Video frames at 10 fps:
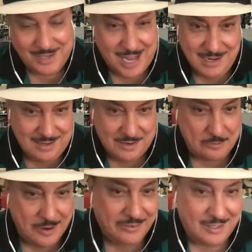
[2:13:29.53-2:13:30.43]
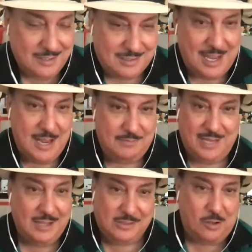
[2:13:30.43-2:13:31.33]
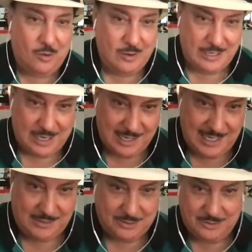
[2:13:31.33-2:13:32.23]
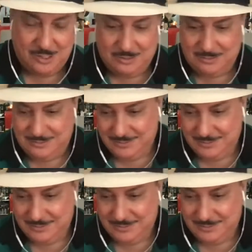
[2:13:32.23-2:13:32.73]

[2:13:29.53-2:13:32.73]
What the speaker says: not the recent times, not the Jorge and Carlito, no.